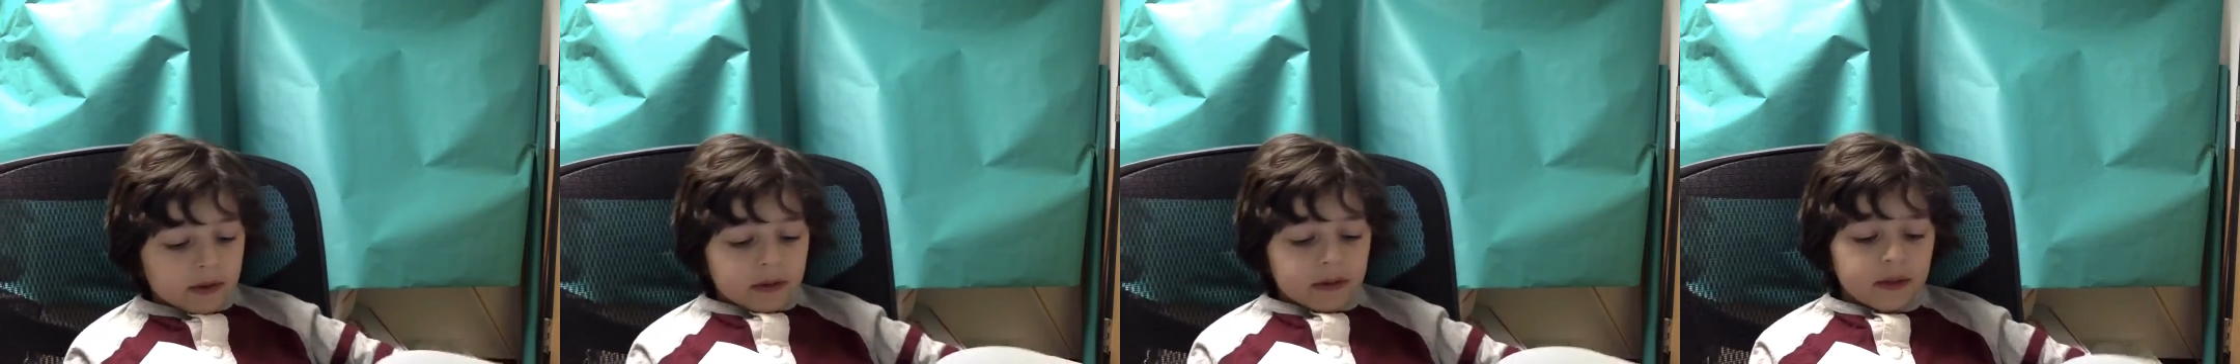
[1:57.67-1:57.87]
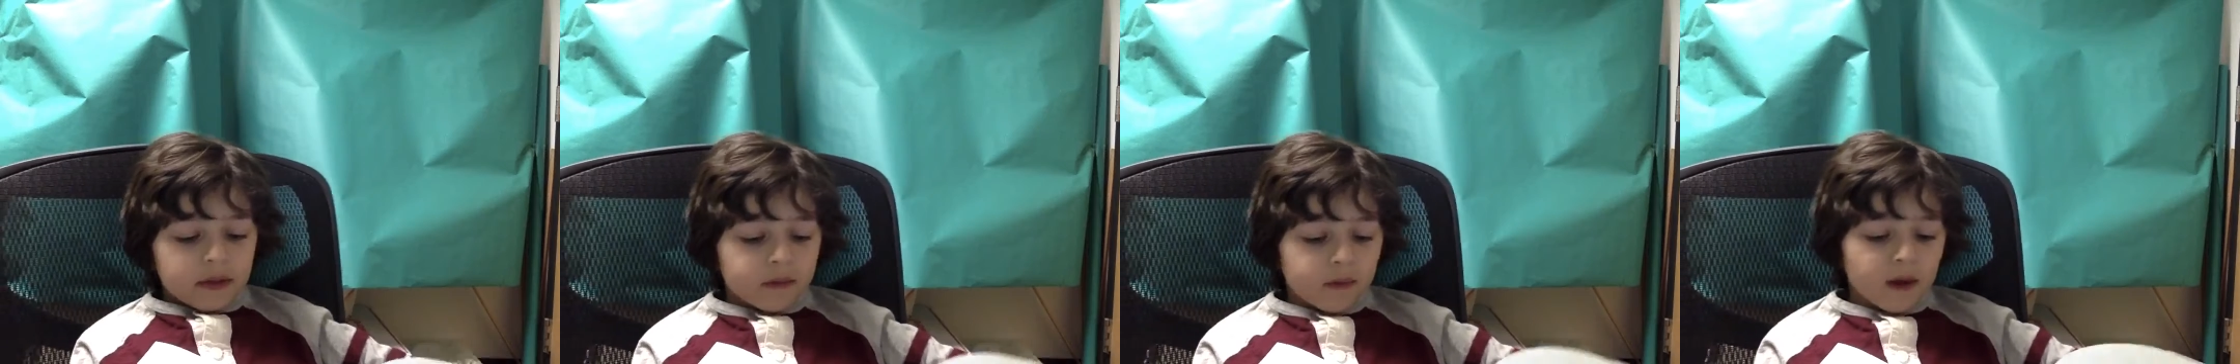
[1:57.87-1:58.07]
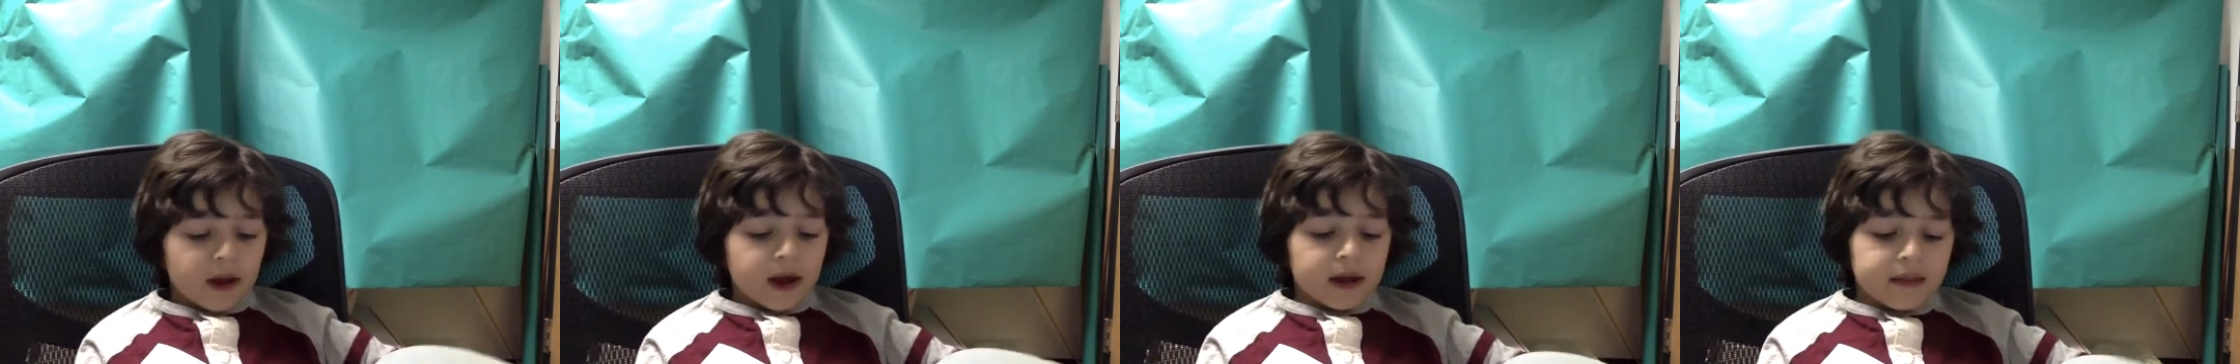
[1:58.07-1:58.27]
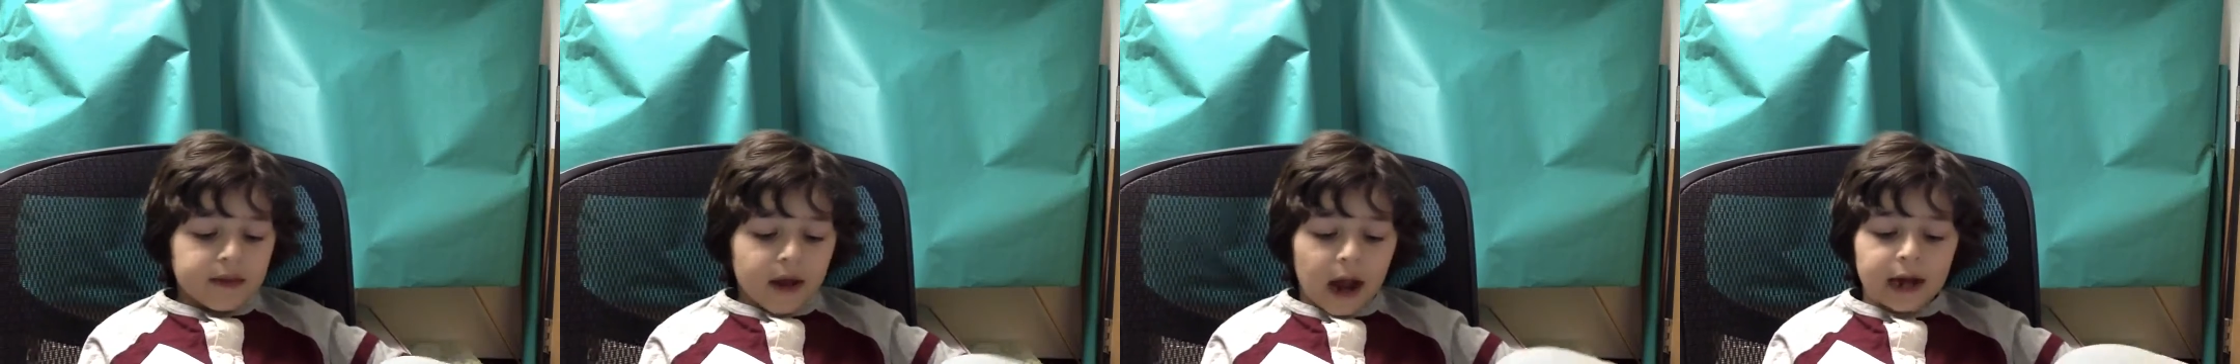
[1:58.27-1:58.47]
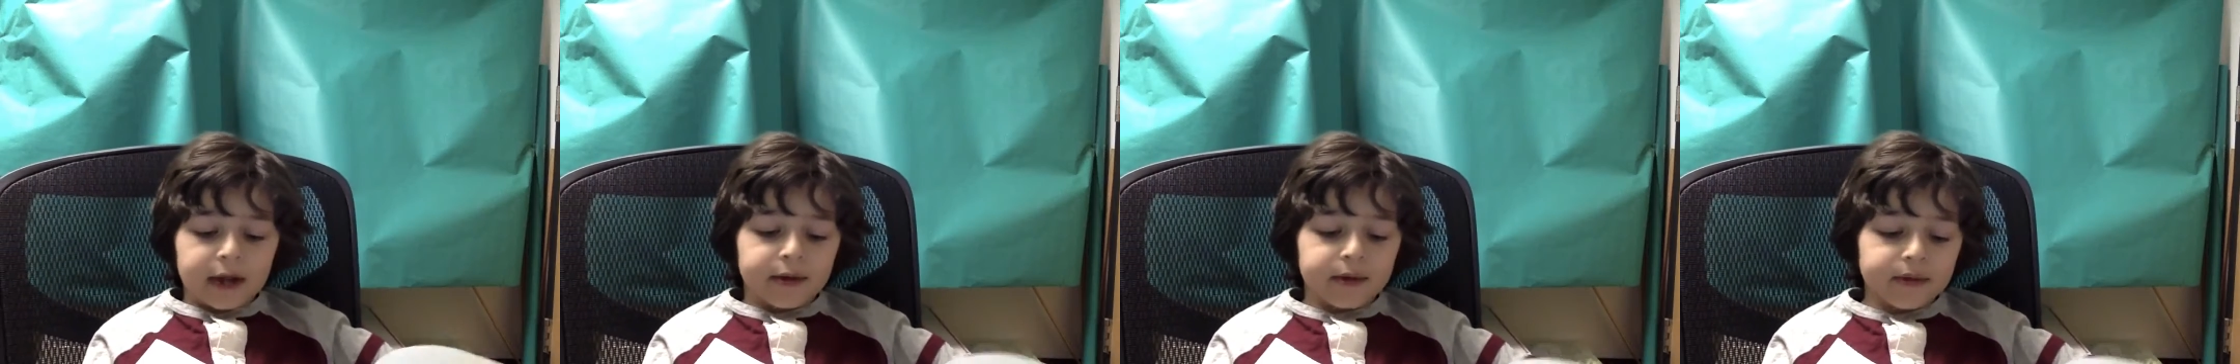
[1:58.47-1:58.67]
this way,
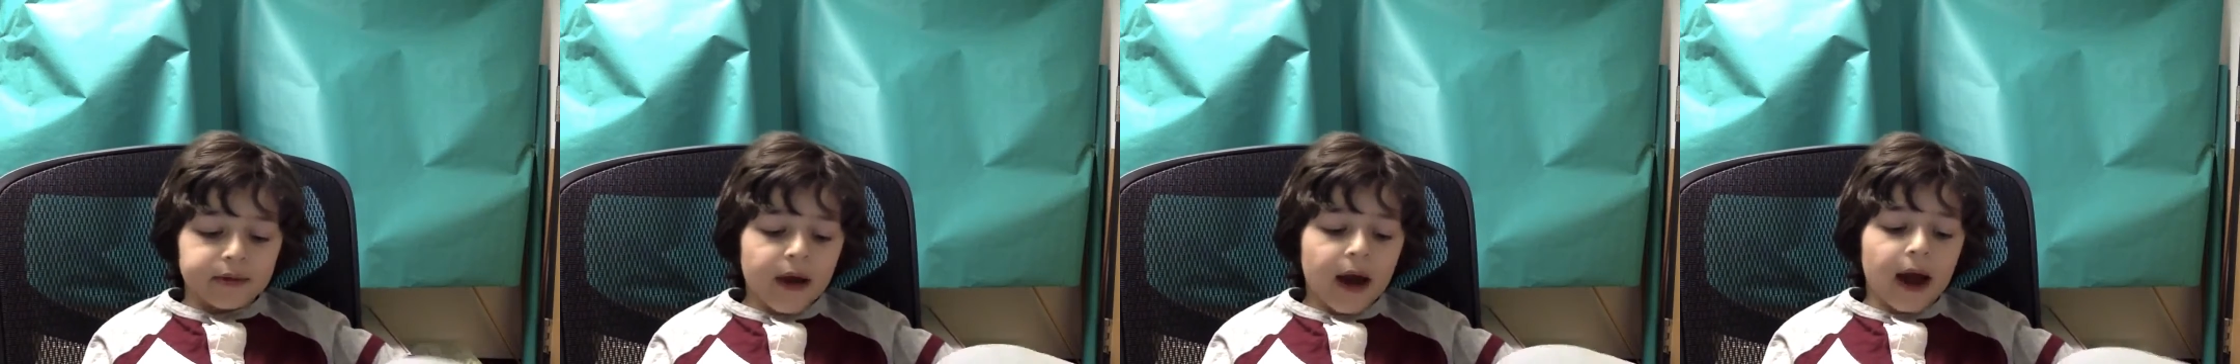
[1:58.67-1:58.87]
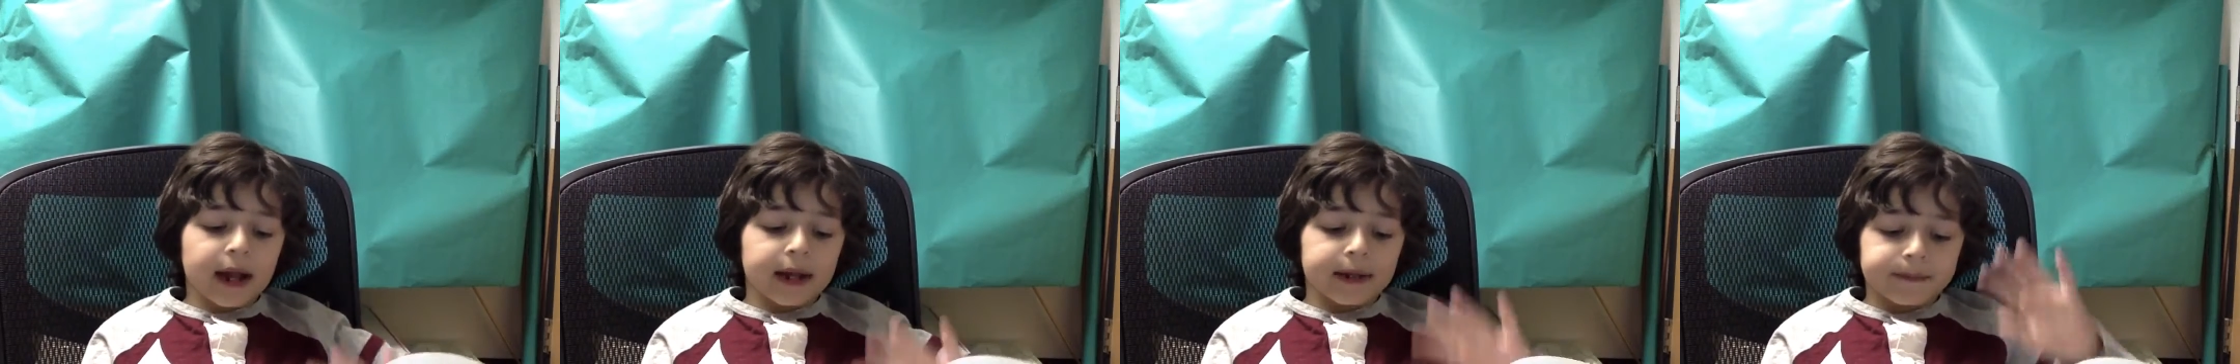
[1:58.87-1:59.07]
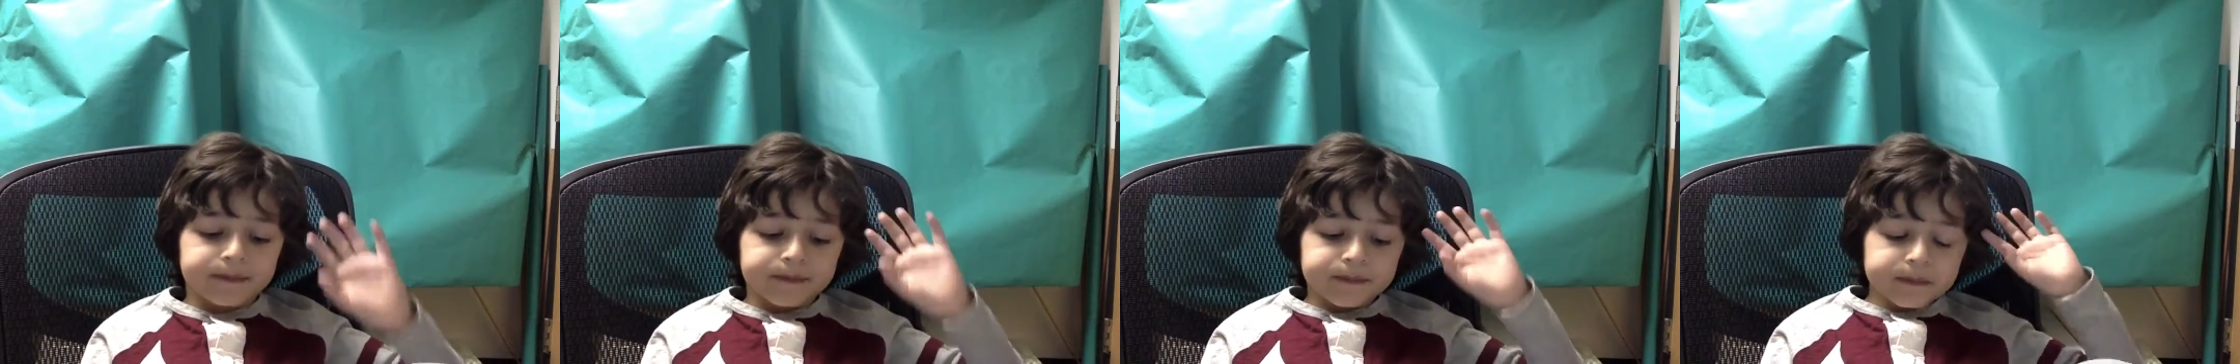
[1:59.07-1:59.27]
side to side.